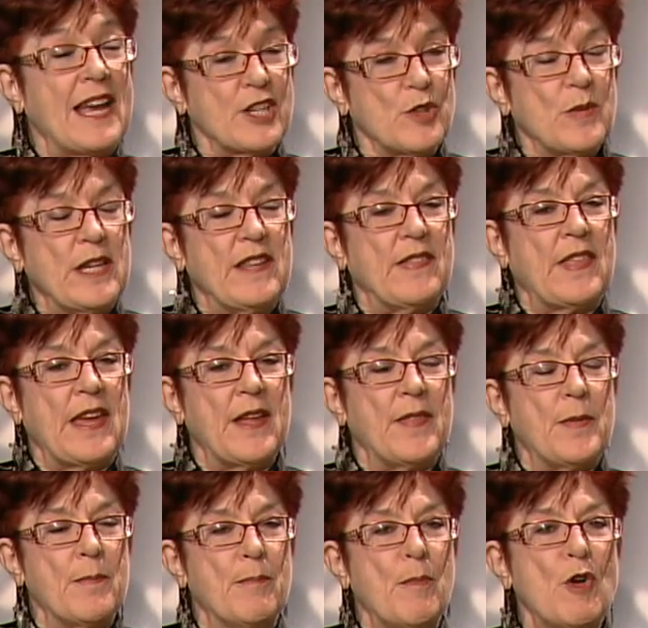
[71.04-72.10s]
actually,
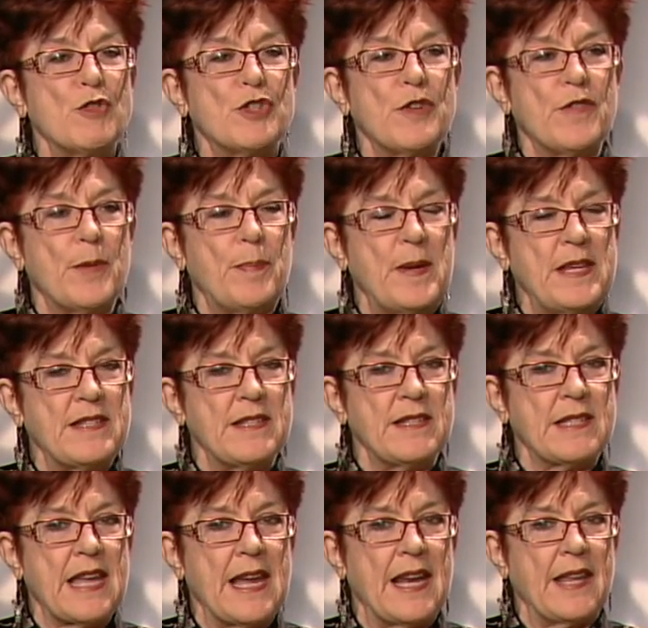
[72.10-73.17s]
most of the
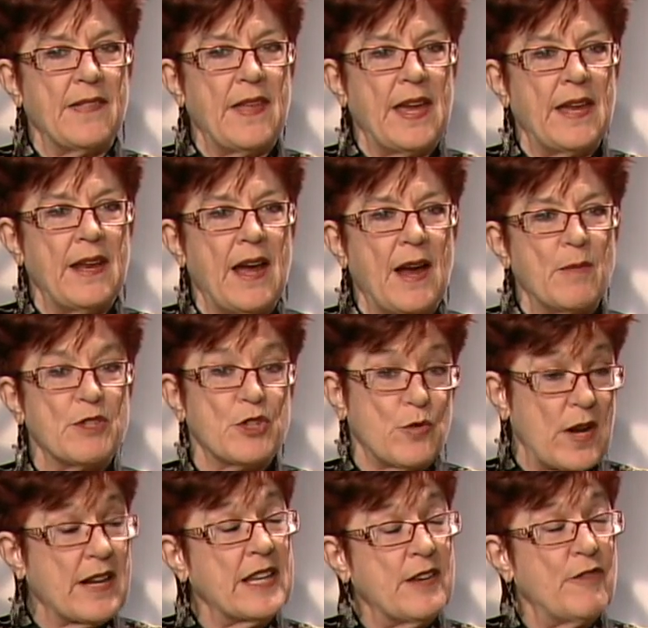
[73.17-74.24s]
pieces that I was
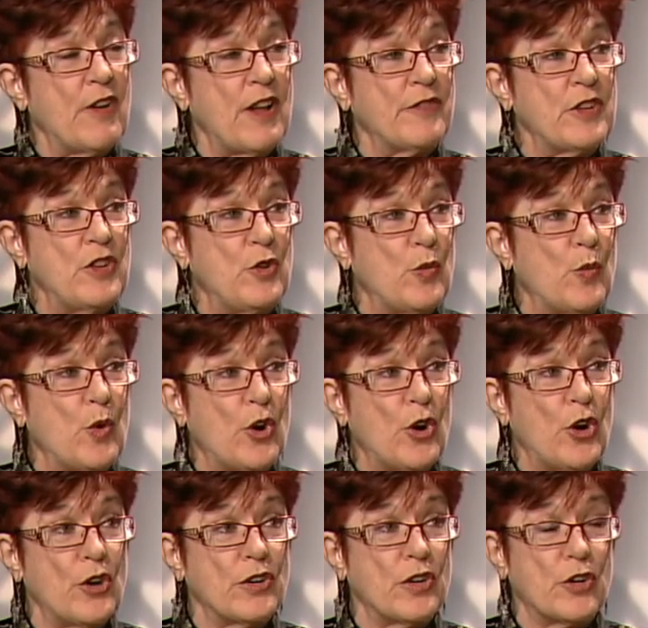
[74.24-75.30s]
directly involved in
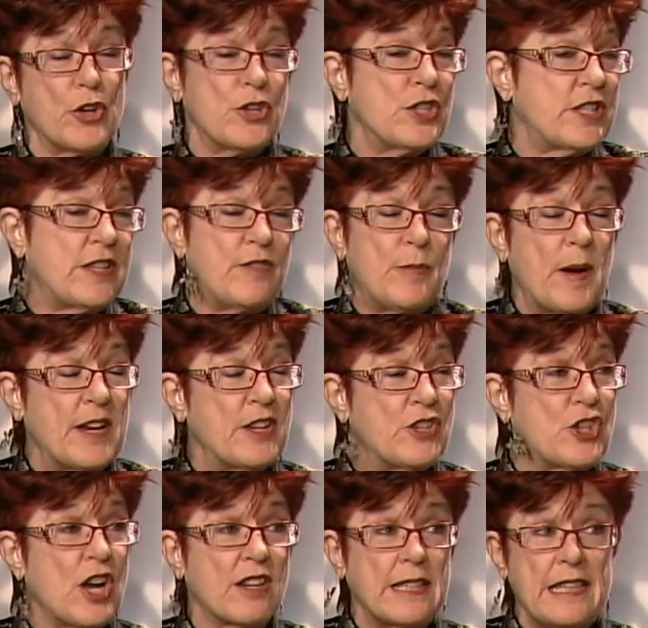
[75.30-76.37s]
were conceived by
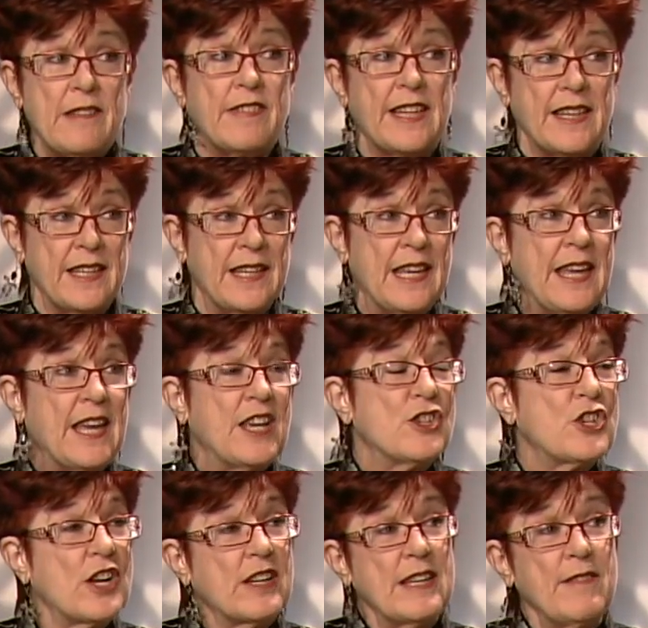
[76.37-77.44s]
Jacques Levy.
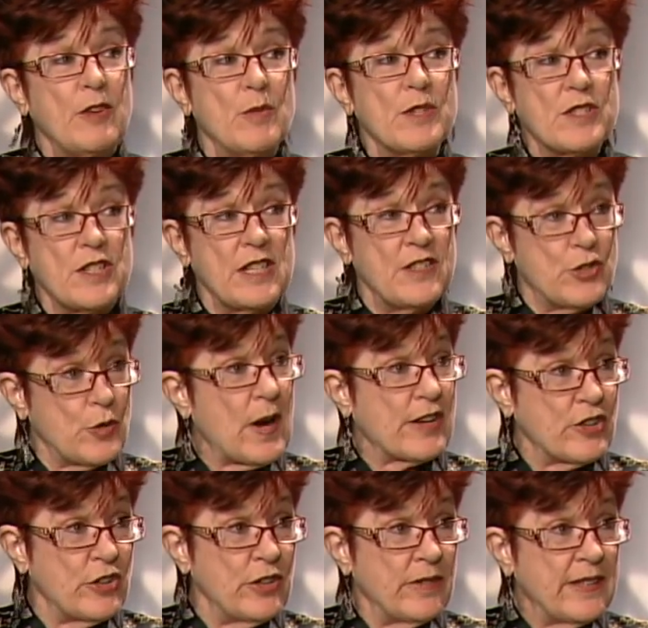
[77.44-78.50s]
Jacques Levy was the
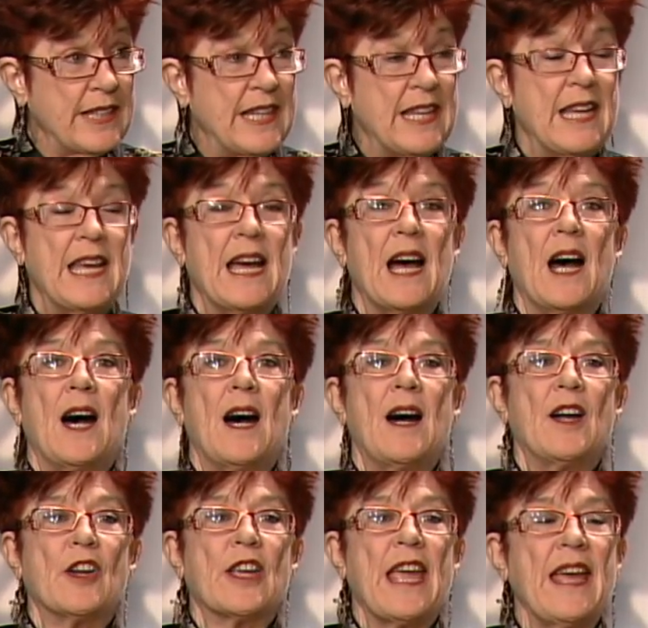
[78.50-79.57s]
director.
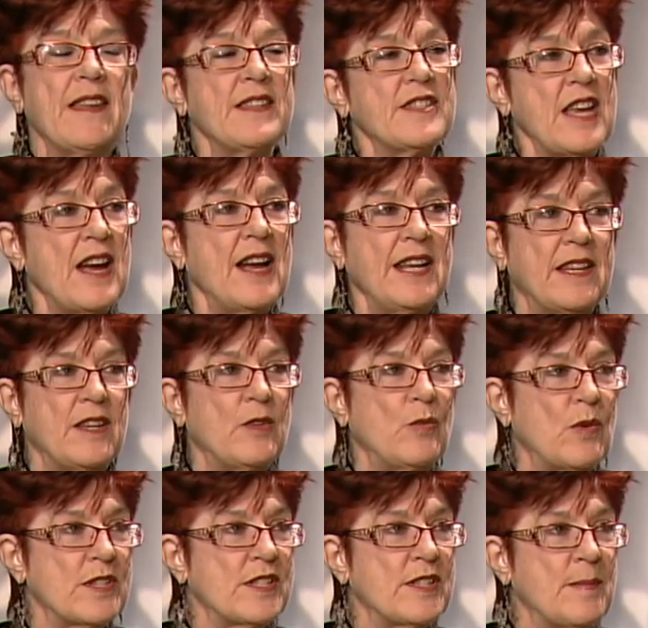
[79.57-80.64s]
Kenneth Tynan
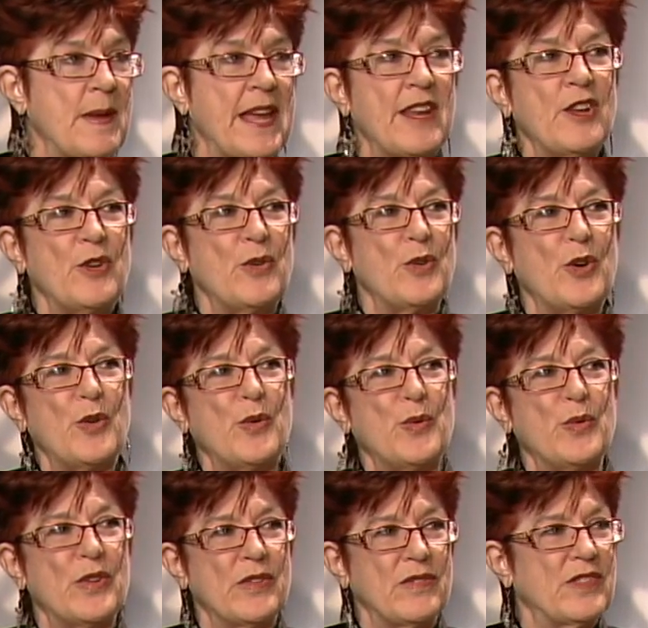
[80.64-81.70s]
was the man who
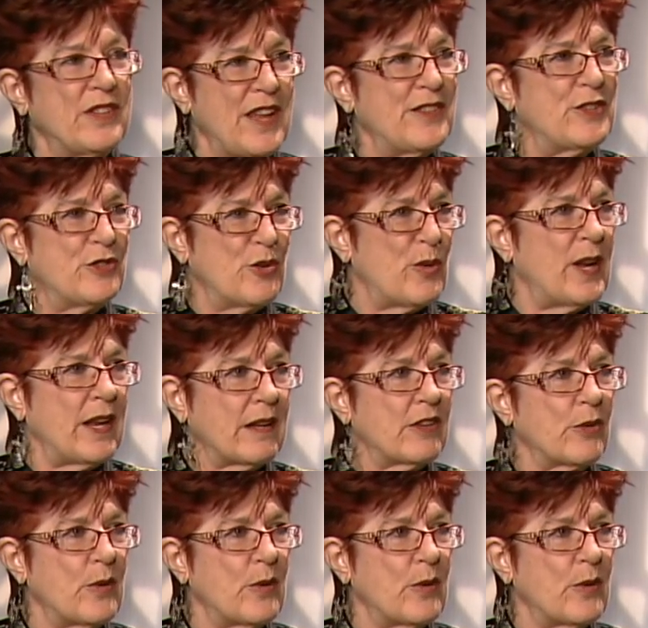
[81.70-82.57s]
the London critic,